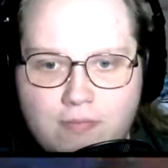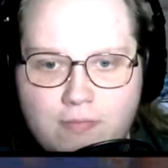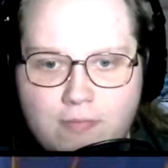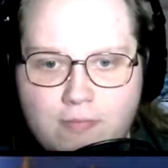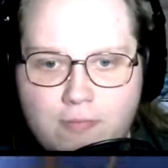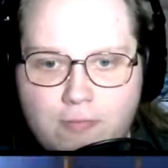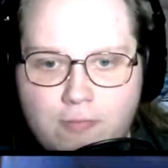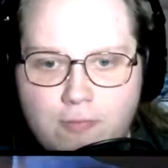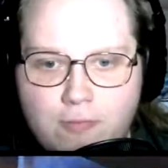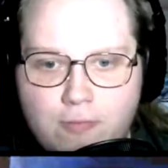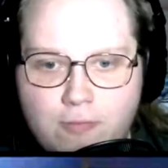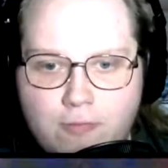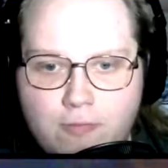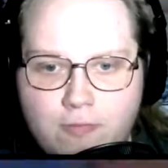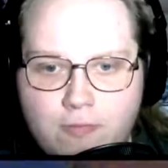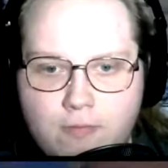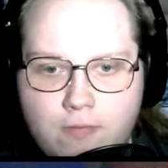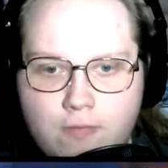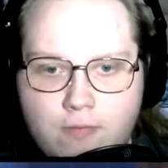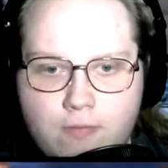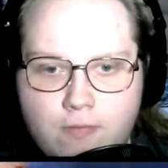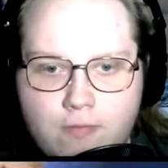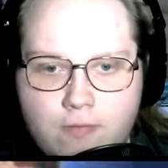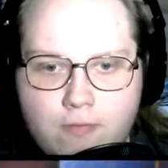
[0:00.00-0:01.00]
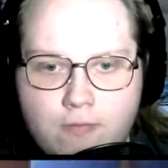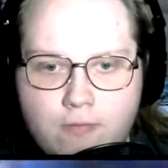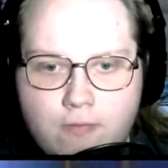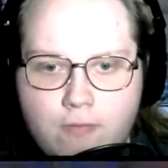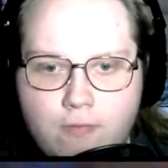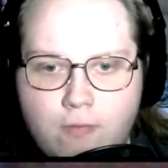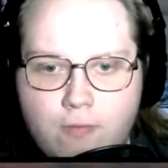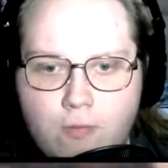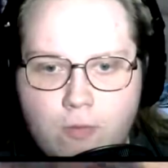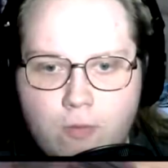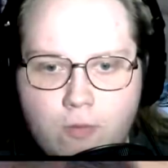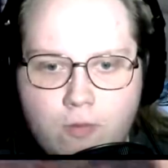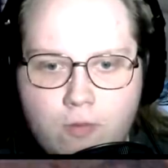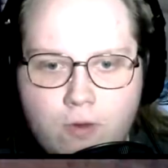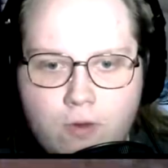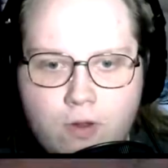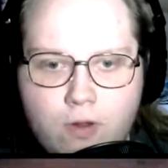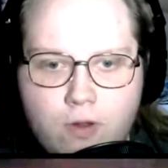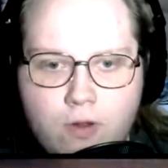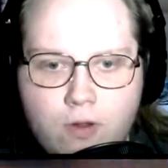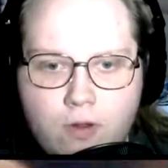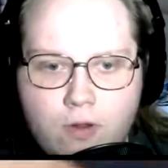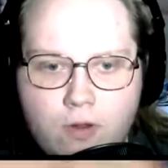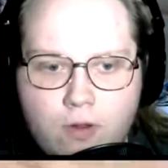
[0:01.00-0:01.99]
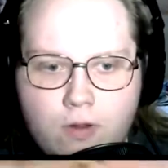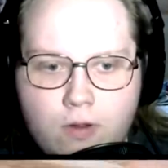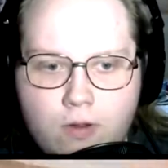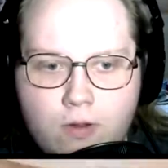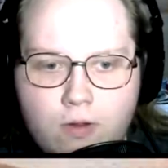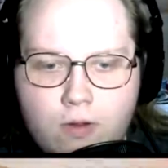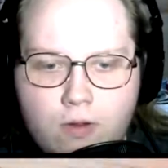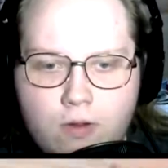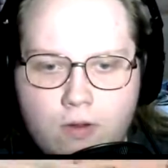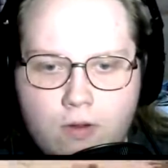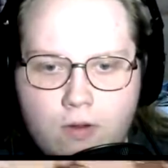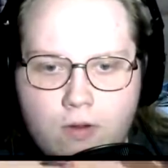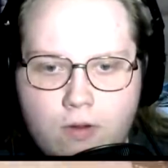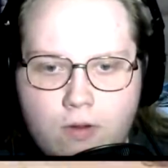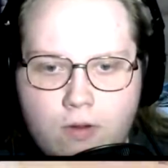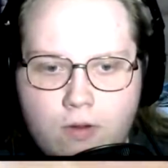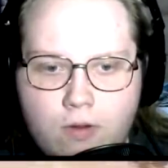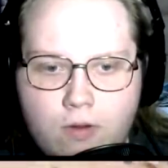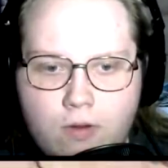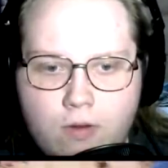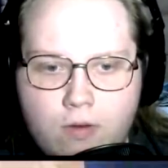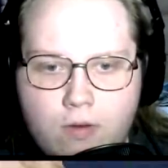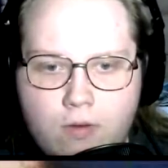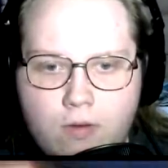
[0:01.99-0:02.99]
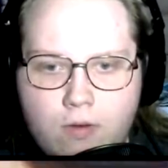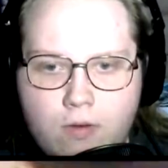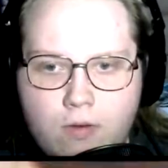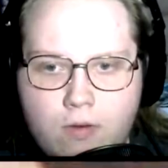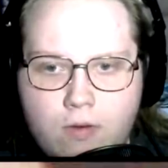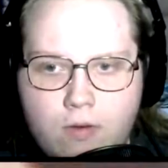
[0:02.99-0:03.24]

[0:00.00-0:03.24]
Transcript: (no one is talking)